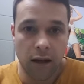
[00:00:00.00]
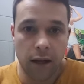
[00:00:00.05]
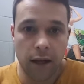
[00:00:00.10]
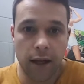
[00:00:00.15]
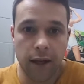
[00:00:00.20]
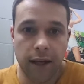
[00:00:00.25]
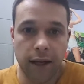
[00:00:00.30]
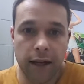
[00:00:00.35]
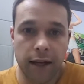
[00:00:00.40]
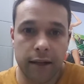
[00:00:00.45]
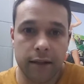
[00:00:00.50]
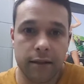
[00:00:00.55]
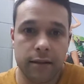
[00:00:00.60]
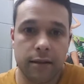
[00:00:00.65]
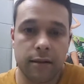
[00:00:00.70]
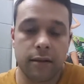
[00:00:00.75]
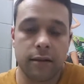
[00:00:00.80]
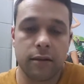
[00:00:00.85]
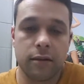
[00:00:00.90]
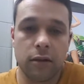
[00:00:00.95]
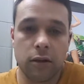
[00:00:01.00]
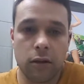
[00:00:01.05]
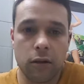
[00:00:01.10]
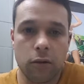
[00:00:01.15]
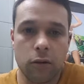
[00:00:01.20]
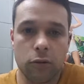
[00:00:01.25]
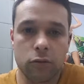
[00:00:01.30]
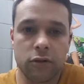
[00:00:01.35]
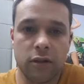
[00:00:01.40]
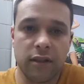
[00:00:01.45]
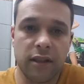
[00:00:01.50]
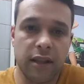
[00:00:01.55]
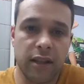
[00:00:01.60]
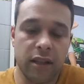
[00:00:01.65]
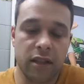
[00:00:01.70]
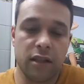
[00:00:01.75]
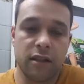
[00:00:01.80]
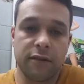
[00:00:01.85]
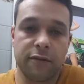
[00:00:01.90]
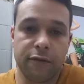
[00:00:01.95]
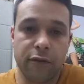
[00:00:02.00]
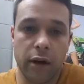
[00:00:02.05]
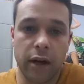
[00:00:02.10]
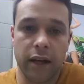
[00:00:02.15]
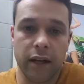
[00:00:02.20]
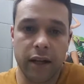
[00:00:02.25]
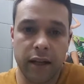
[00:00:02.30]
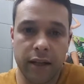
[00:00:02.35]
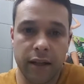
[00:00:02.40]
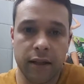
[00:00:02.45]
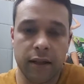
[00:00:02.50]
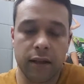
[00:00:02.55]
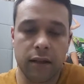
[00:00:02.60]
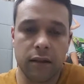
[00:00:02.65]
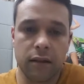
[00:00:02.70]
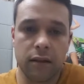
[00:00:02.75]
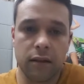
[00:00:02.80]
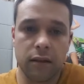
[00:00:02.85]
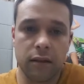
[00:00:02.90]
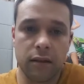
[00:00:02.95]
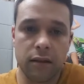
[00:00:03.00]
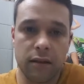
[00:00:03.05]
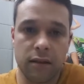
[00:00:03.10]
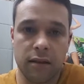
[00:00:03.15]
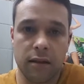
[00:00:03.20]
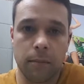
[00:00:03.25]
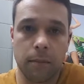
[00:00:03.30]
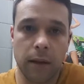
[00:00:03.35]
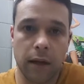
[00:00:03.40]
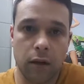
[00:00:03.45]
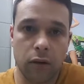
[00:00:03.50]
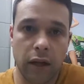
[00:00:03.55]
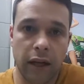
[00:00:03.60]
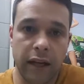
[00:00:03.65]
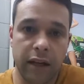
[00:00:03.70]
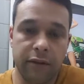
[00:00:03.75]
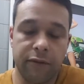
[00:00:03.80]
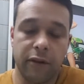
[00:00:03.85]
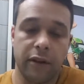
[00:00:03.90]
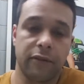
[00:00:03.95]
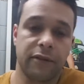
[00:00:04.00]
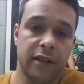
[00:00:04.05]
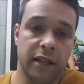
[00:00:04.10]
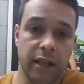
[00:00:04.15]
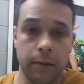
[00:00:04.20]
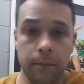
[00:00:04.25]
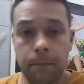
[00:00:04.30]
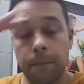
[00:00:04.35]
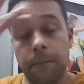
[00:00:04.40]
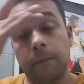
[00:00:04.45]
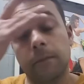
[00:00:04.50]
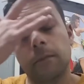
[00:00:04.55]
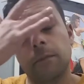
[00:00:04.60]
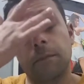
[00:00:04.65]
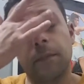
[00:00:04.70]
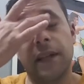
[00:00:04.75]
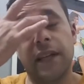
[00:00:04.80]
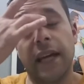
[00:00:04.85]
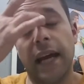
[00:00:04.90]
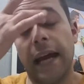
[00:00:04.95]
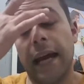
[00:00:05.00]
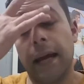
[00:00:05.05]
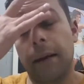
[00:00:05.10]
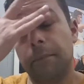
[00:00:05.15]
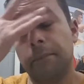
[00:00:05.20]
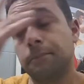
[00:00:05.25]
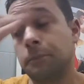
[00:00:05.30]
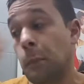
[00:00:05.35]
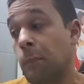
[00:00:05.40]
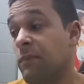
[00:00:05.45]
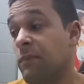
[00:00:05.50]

Hi guys, so today's Friday, it's about 8:15 p.m.